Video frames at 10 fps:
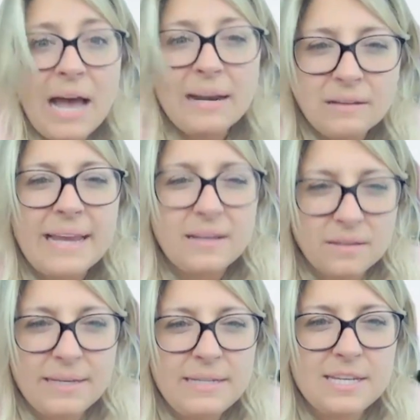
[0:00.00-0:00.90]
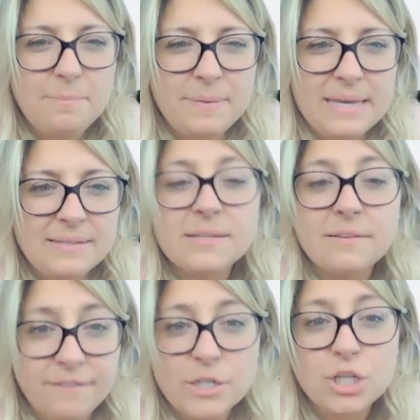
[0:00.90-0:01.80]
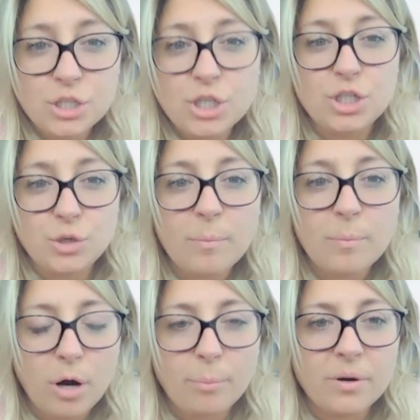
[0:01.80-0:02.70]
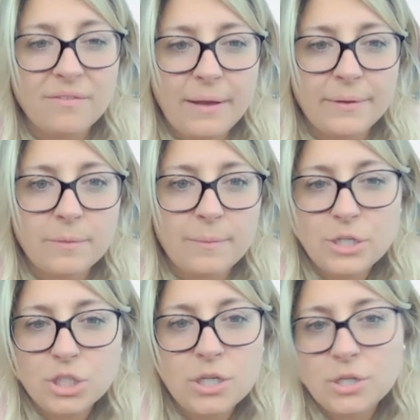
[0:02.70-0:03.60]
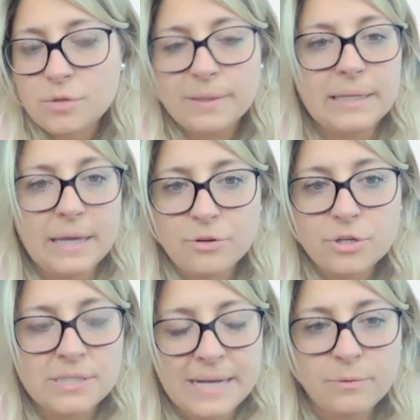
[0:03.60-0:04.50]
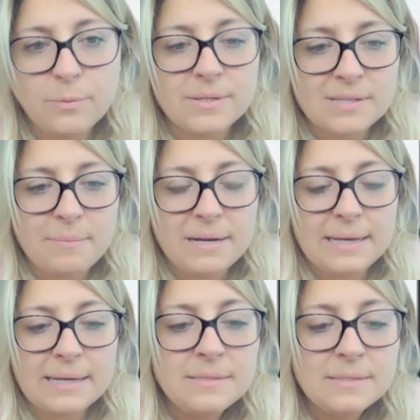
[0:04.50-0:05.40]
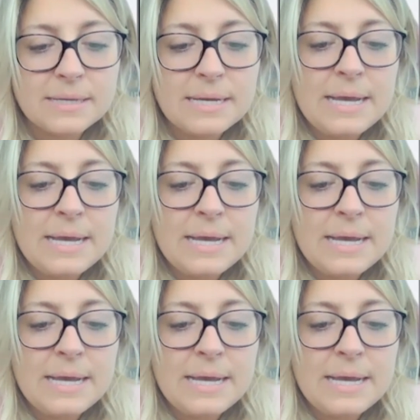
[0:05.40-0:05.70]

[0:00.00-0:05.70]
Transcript: unlikely to be sufficient to do a proper evaluation and to really understand where somebody is